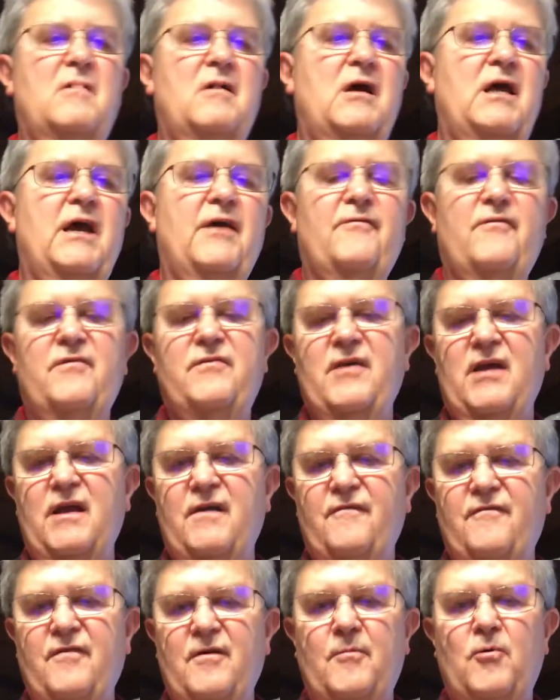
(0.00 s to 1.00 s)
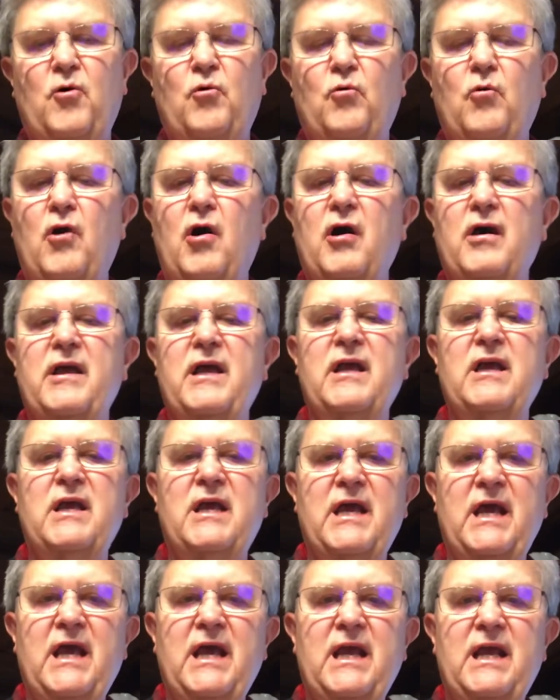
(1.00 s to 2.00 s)
everything from a walking
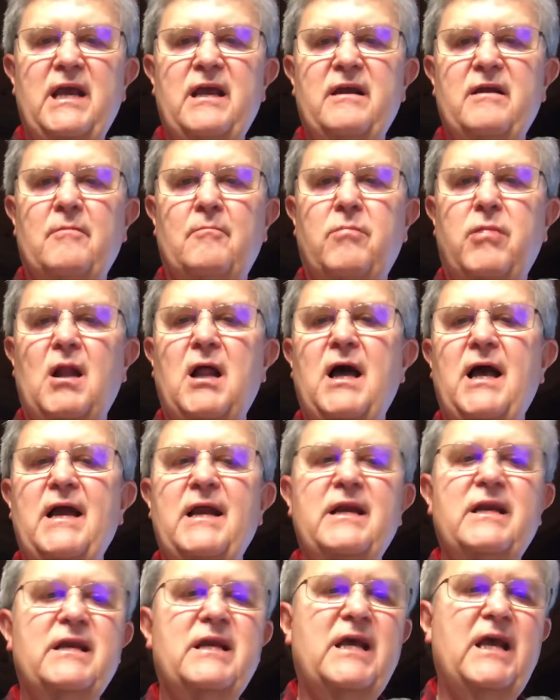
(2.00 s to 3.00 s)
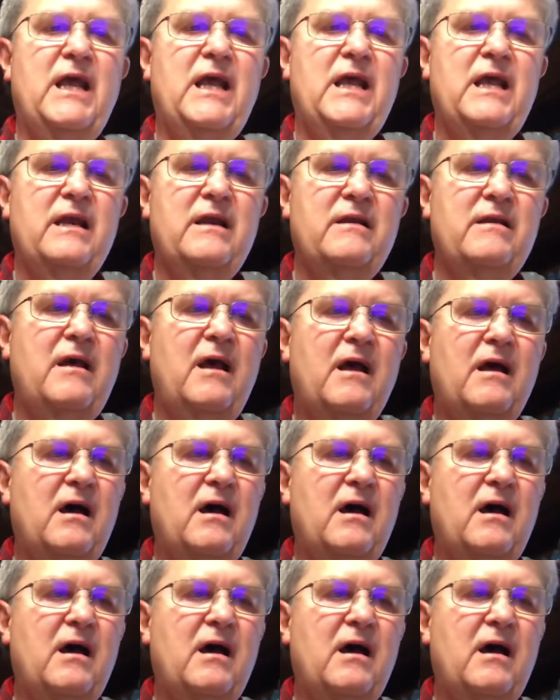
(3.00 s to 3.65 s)
cane to blind cane,